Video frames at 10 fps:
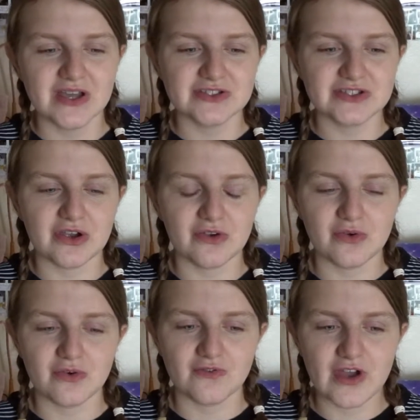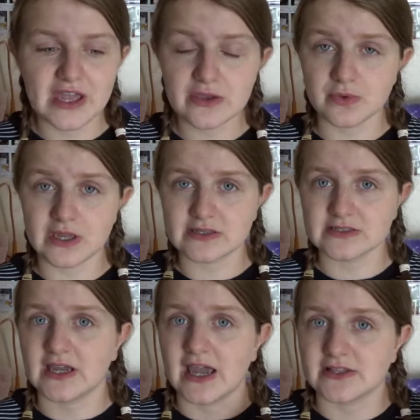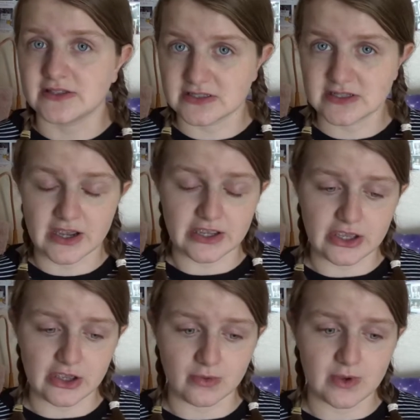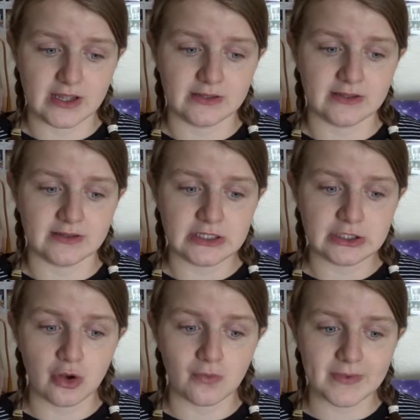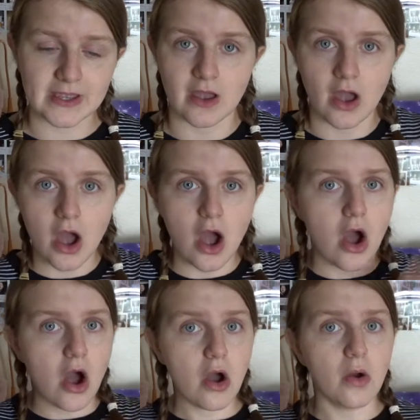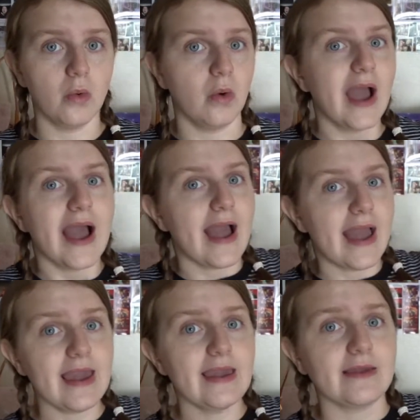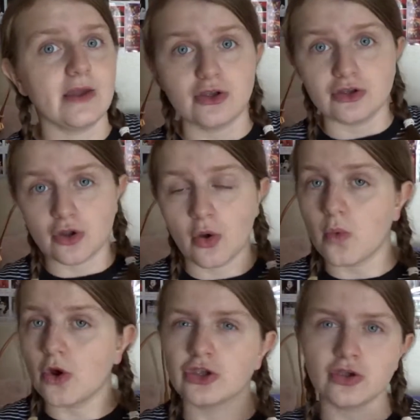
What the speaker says: So for 8 weeks I had the Sky Q, and then they told me, oh, hey, you know what?